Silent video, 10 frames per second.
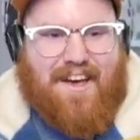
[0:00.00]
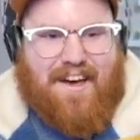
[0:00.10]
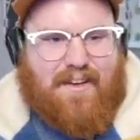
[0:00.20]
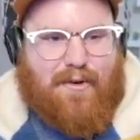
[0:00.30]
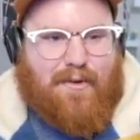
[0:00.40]

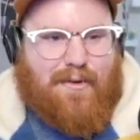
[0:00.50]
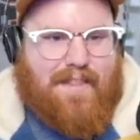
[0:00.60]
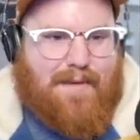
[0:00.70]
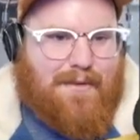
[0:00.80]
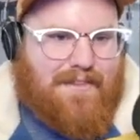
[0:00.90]
So
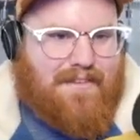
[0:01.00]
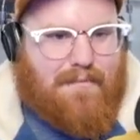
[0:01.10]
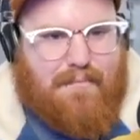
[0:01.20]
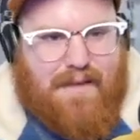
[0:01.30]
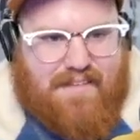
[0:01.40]
they built this
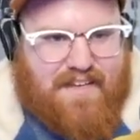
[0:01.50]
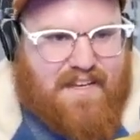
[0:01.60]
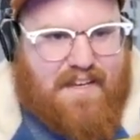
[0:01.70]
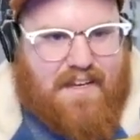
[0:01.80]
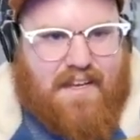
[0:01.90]

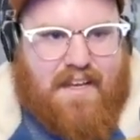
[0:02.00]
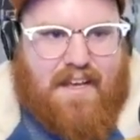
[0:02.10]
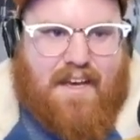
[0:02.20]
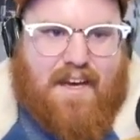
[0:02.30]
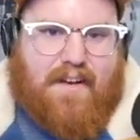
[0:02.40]
amazing
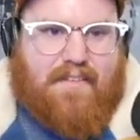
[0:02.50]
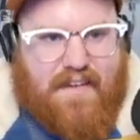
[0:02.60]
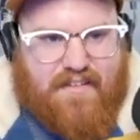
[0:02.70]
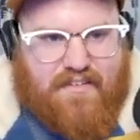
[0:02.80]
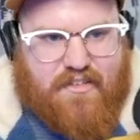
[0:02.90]

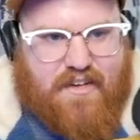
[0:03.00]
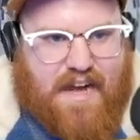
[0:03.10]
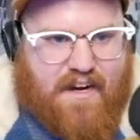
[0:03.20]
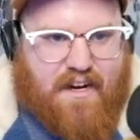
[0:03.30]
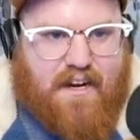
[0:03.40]
translation
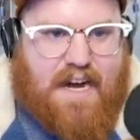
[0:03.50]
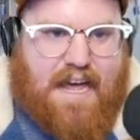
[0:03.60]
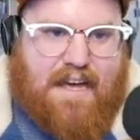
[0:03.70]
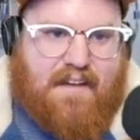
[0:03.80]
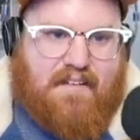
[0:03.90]
tracker
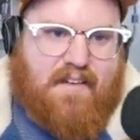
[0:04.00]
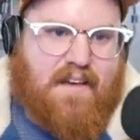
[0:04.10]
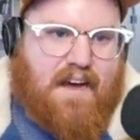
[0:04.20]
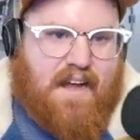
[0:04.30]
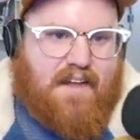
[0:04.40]
at
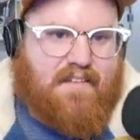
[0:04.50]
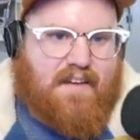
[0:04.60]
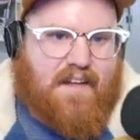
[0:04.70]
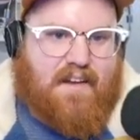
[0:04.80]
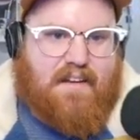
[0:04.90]

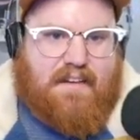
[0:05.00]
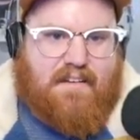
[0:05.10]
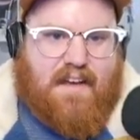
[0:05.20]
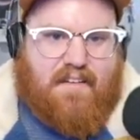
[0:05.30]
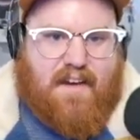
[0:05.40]

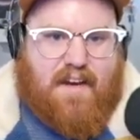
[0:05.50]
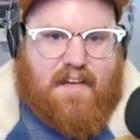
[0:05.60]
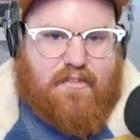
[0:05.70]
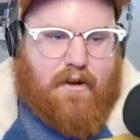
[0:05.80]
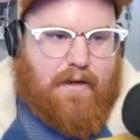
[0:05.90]

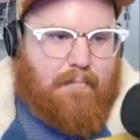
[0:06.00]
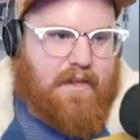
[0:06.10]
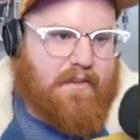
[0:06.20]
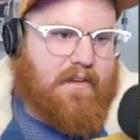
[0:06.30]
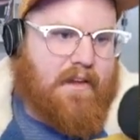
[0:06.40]

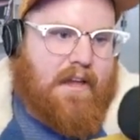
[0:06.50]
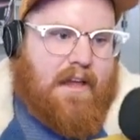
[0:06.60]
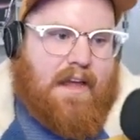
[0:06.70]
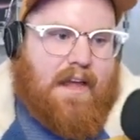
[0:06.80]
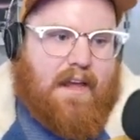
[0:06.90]
i18n.docs.astro.build,
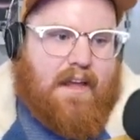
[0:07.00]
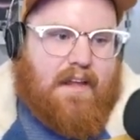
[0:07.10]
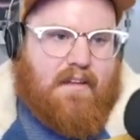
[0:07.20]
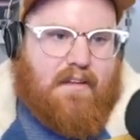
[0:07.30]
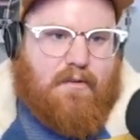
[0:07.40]

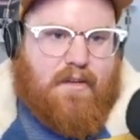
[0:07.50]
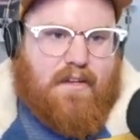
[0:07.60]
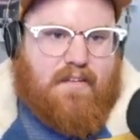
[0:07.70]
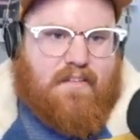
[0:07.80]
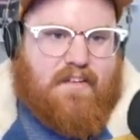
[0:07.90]
and you
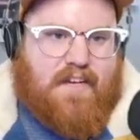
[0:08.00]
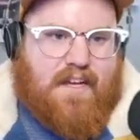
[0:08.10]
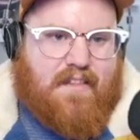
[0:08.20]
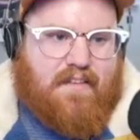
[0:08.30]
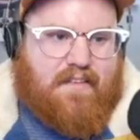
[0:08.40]
can
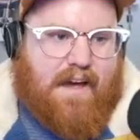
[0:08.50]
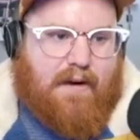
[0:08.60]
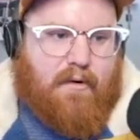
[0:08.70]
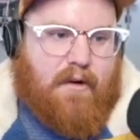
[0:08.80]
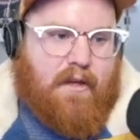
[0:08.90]
check this
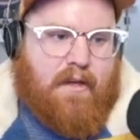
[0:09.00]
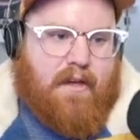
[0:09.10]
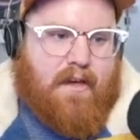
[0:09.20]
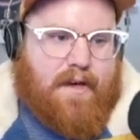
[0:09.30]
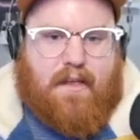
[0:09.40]
out.
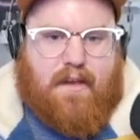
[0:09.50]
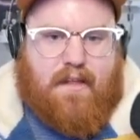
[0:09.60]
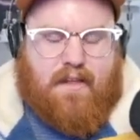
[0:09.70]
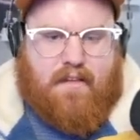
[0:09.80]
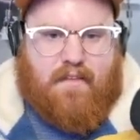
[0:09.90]
It
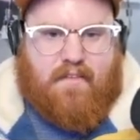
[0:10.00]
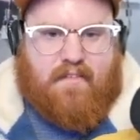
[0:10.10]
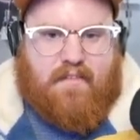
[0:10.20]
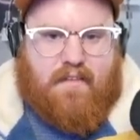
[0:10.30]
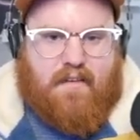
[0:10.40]

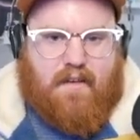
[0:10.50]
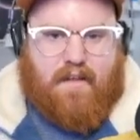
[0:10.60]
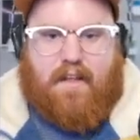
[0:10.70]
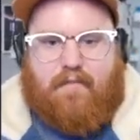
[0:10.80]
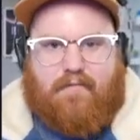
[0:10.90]
is
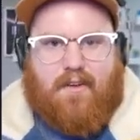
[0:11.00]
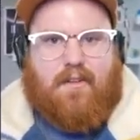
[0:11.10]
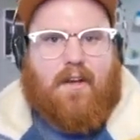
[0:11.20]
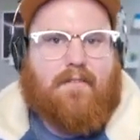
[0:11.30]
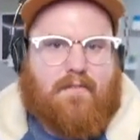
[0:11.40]
a
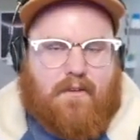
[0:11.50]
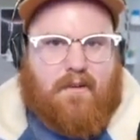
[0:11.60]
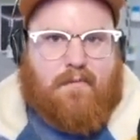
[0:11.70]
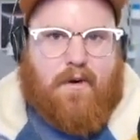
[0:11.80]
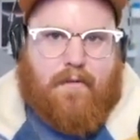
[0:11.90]
full
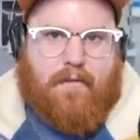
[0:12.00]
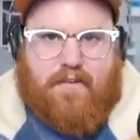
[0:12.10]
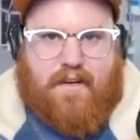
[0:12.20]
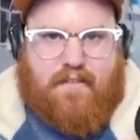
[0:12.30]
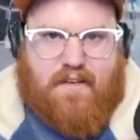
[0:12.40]
overview of all the
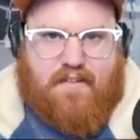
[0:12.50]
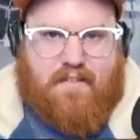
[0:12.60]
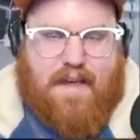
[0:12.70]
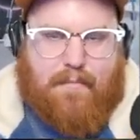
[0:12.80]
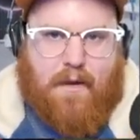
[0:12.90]

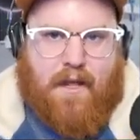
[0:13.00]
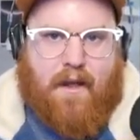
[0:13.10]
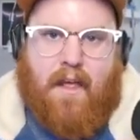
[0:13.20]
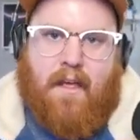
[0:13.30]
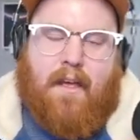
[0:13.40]
translations
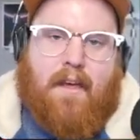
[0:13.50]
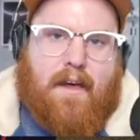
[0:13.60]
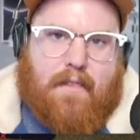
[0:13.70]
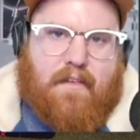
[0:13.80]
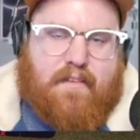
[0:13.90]
happening
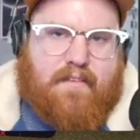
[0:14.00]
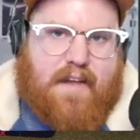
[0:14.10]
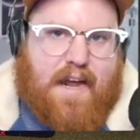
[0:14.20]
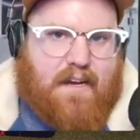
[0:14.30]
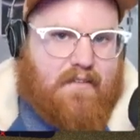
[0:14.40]
and the
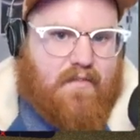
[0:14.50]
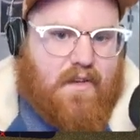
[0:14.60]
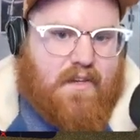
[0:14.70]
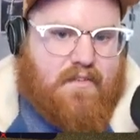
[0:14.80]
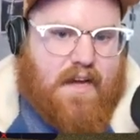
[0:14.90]
status of
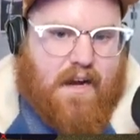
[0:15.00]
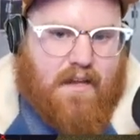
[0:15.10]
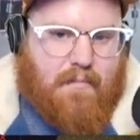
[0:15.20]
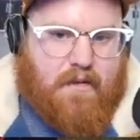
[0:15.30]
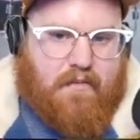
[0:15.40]
each
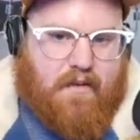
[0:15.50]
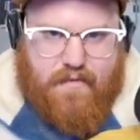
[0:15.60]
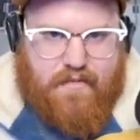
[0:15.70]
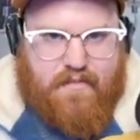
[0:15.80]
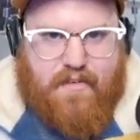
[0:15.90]
document.
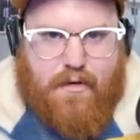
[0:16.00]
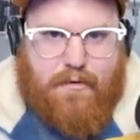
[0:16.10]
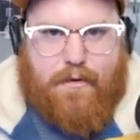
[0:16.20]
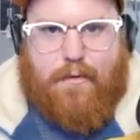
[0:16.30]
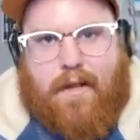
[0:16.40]
This is
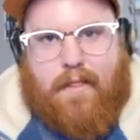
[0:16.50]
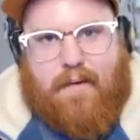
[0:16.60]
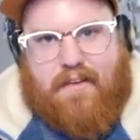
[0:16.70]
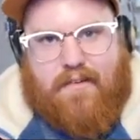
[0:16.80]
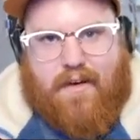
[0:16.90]
totally one of the
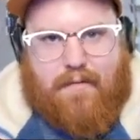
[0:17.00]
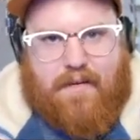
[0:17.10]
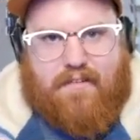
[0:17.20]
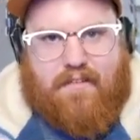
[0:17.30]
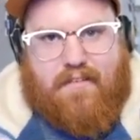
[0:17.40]
best
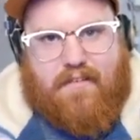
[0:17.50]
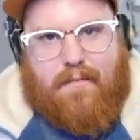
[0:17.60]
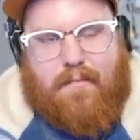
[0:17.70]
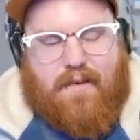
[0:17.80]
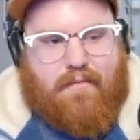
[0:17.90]
automation
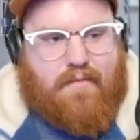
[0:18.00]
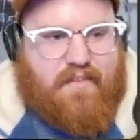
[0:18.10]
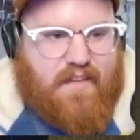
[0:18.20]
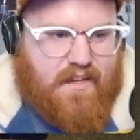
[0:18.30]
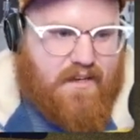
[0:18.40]
systems I've
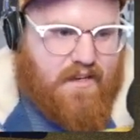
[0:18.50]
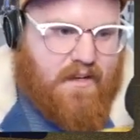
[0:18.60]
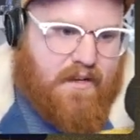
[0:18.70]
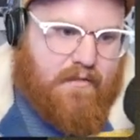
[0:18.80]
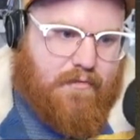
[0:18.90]
seen
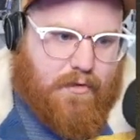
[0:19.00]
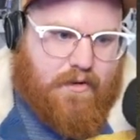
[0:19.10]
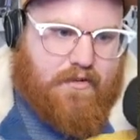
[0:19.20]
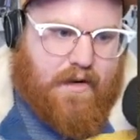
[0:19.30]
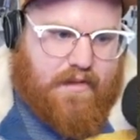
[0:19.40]

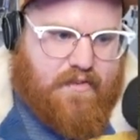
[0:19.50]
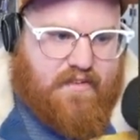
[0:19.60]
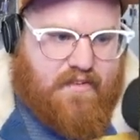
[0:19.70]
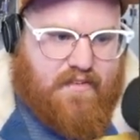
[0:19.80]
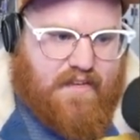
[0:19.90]
for
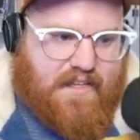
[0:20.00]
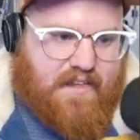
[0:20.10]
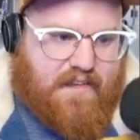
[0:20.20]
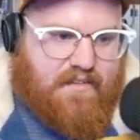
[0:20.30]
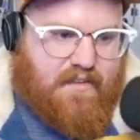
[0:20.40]
translations like
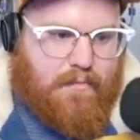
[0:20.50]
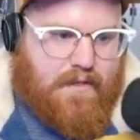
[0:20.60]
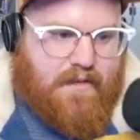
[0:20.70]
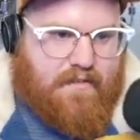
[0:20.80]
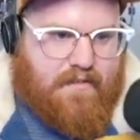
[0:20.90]
this.
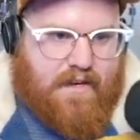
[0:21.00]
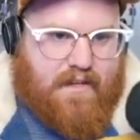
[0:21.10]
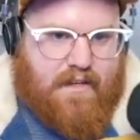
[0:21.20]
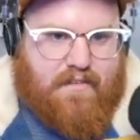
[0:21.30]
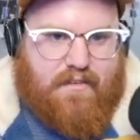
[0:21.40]
Really
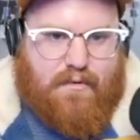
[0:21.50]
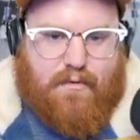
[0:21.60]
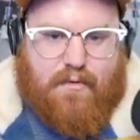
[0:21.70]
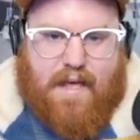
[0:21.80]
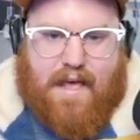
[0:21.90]
exciting
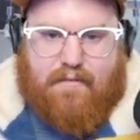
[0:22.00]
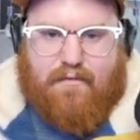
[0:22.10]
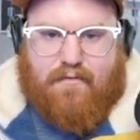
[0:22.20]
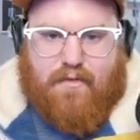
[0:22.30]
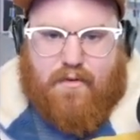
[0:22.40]
to have
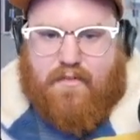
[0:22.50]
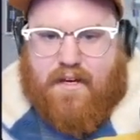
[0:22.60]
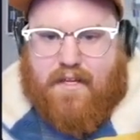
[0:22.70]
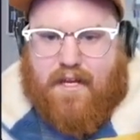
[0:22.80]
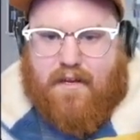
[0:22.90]
a full
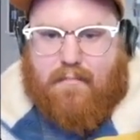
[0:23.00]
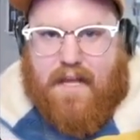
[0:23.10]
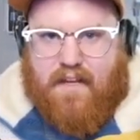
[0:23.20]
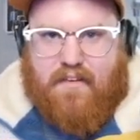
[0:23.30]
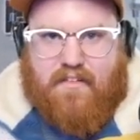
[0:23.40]
dedicated
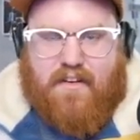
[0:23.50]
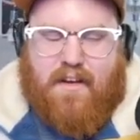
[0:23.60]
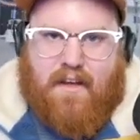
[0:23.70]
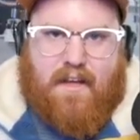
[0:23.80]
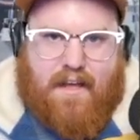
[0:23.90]
page.
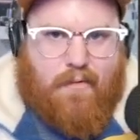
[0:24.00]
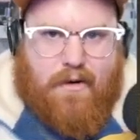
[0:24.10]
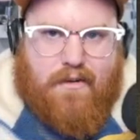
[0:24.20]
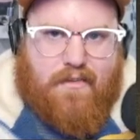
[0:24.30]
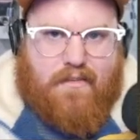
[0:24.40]
I
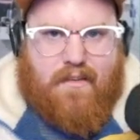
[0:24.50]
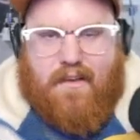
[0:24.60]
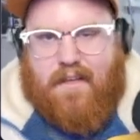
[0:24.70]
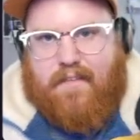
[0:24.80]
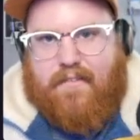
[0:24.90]
wonder if this
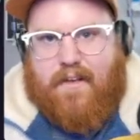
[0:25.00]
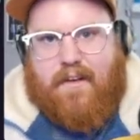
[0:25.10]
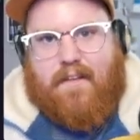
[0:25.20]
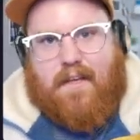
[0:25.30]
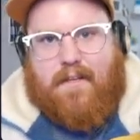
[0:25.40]
could
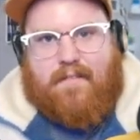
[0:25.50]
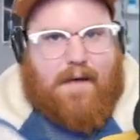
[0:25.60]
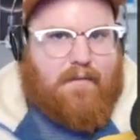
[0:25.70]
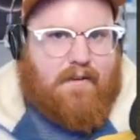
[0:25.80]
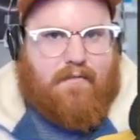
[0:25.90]
even be
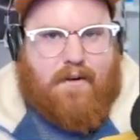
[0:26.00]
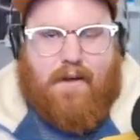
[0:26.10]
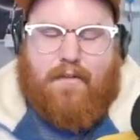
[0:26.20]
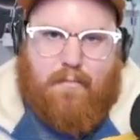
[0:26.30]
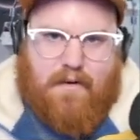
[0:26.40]
adapted for
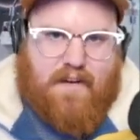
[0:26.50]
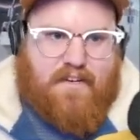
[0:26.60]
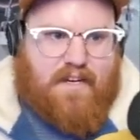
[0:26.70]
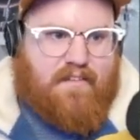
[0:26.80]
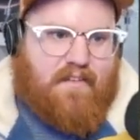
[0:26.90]
other
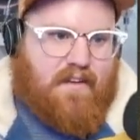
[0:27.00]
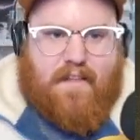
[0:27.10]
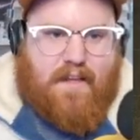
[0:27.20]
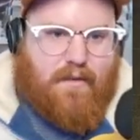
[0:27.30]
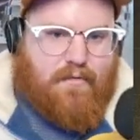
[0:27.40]
projects.
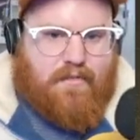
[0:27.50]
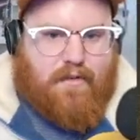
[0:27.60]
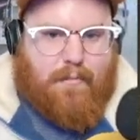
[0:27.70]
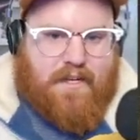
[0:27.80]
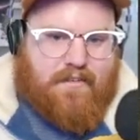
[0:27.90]
Thank you
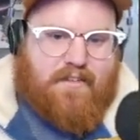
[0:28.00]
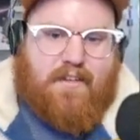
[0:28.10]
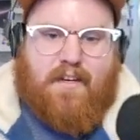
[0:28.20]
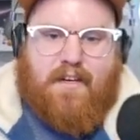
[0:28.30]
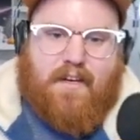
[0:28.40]
so
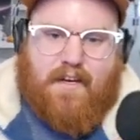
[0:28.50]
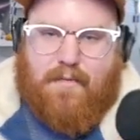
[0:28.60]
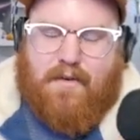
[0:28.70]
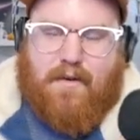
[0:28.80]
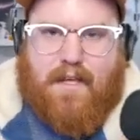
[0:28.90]
much,
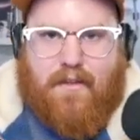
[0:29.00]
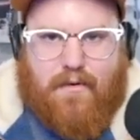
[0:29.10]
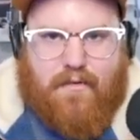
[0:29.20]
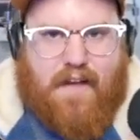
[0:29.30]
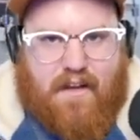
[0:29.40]
Hippo and the
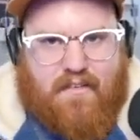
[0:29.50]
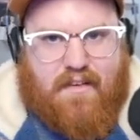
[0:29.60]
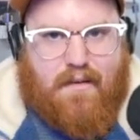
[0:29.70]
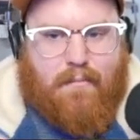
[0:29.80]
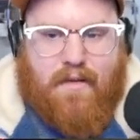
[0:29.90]
whole Docs
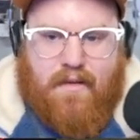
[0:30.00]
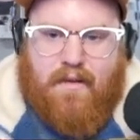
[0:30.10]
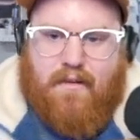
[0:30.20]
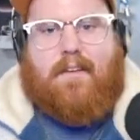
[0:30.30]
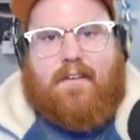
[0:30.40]
team.
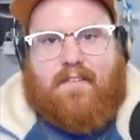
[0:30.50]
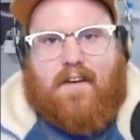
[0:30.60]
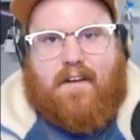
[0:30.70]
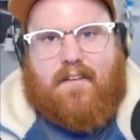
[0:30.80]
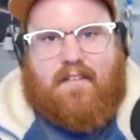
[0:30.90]
Really
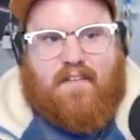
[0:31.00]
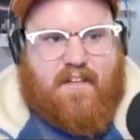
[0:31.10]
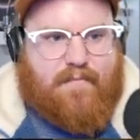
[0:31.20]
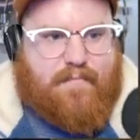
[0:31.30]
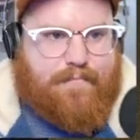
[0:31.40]
excited to see
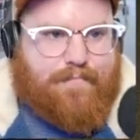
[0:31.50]
it.